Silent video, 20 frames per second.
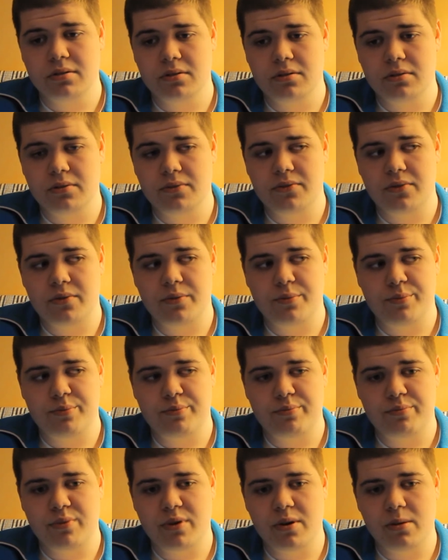for uh,
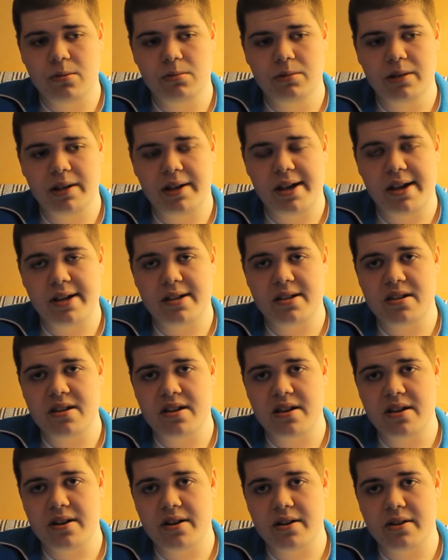probably a
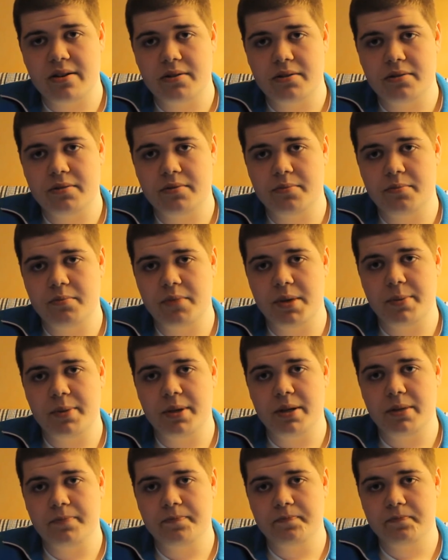year,
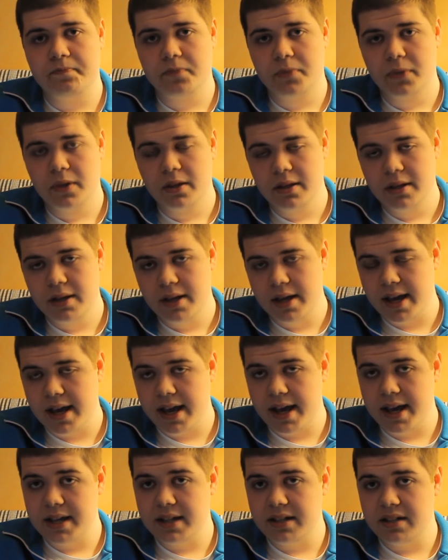maybe
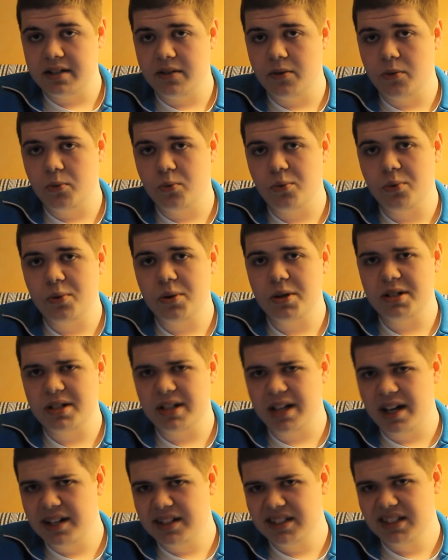and
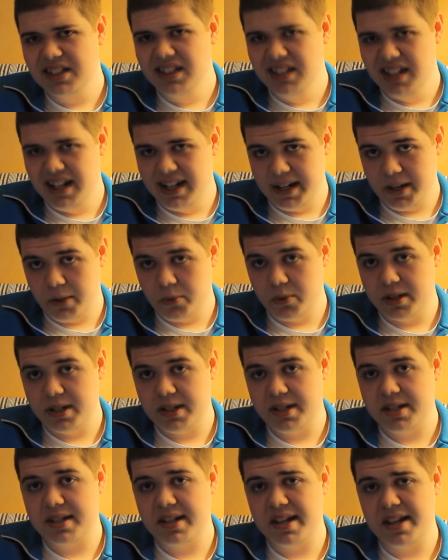what I like with
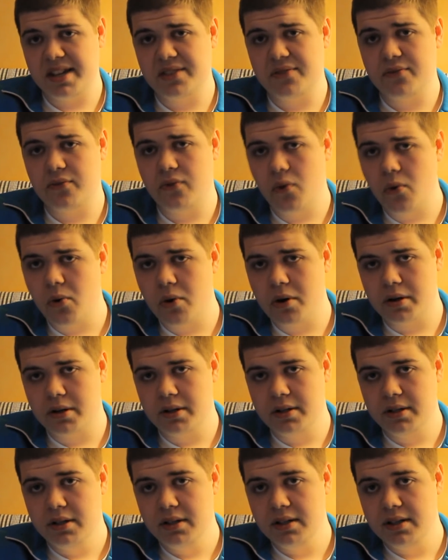this Sense 4
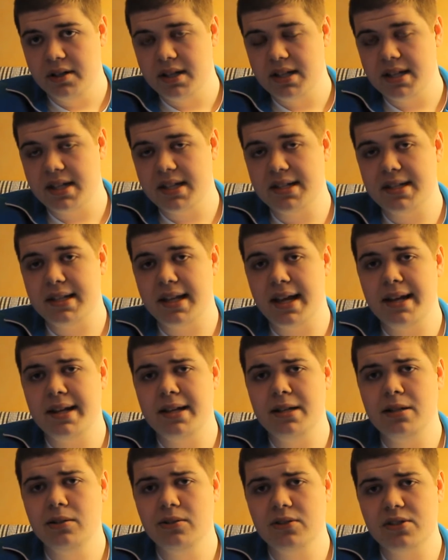is that
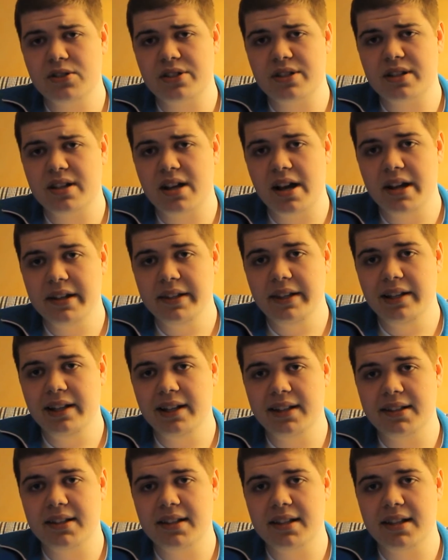it looks kind of
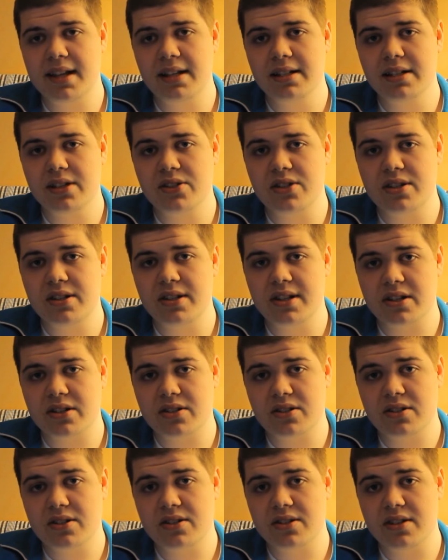like the Galaxy
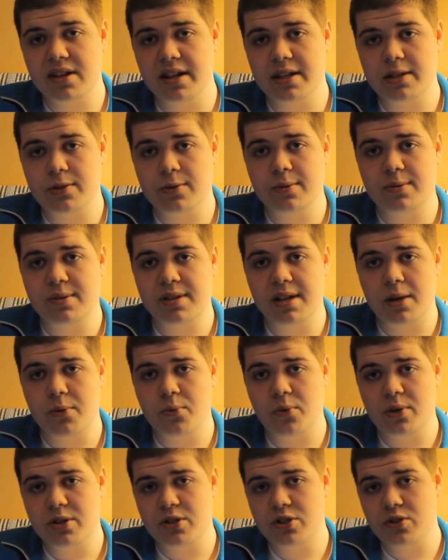Nexus ice cream
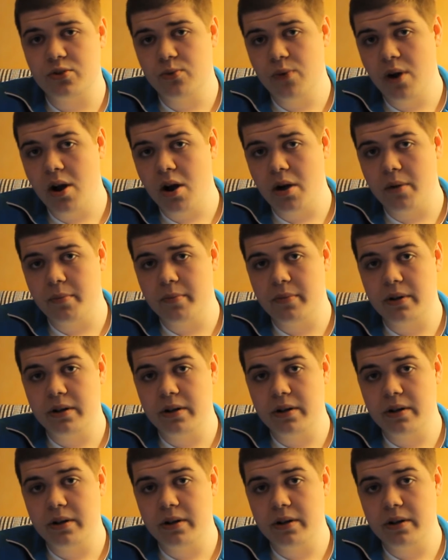sandwich ROM,